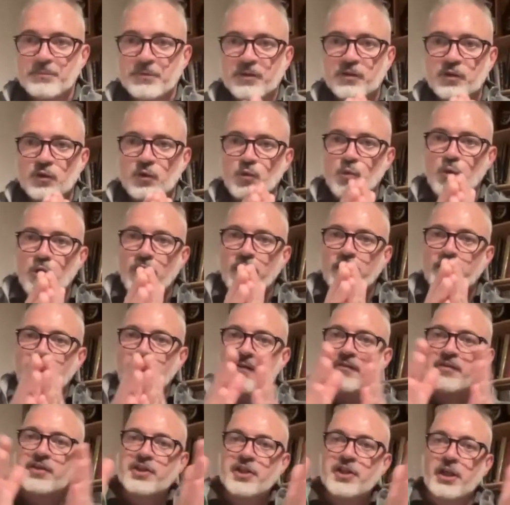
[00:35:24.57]
the wine
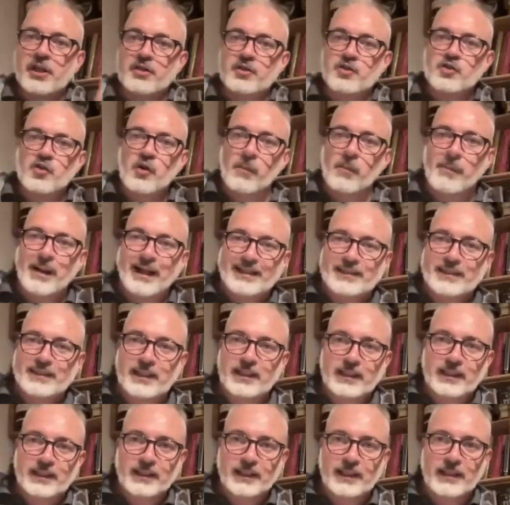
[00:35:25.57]
have changed
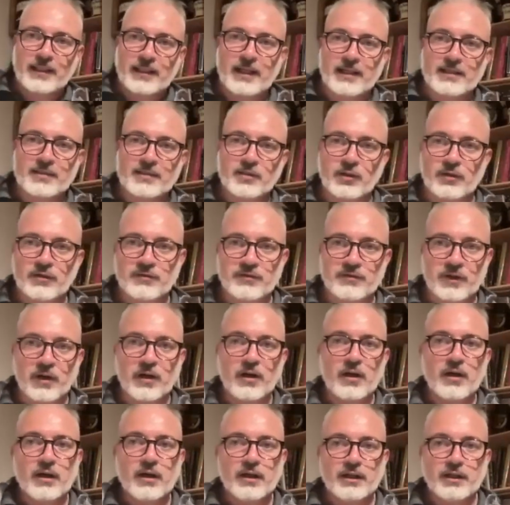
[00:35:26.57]
dramatically in that sort of
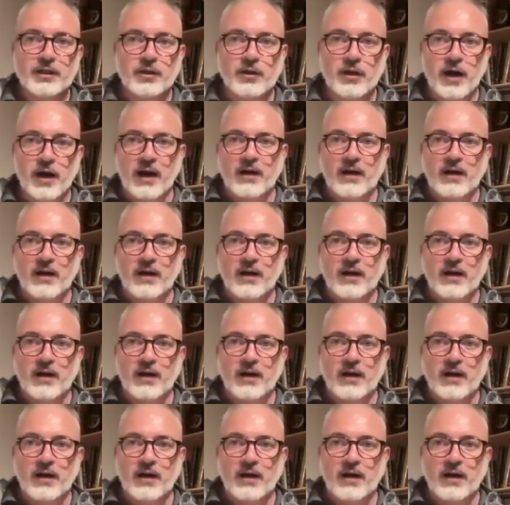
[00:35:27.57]
you know,